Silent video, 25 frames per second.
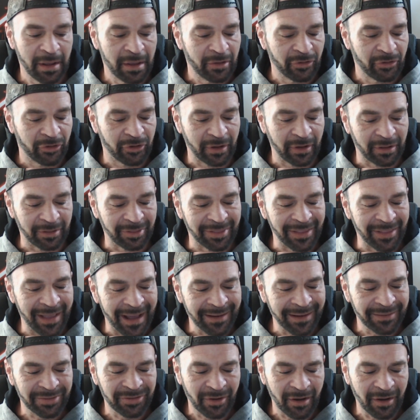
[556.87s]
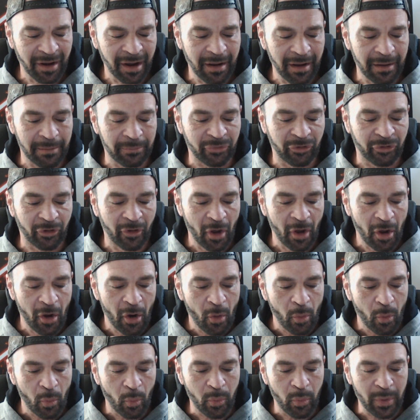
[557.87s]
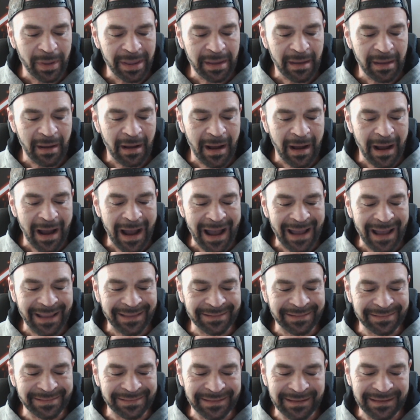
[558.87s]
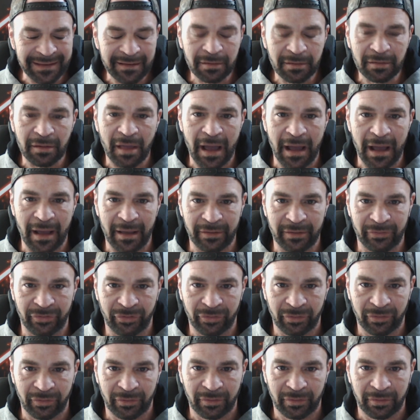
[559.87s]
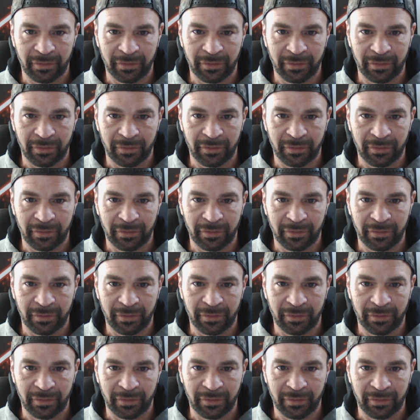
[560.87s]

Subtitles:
See, a lot of times we idealize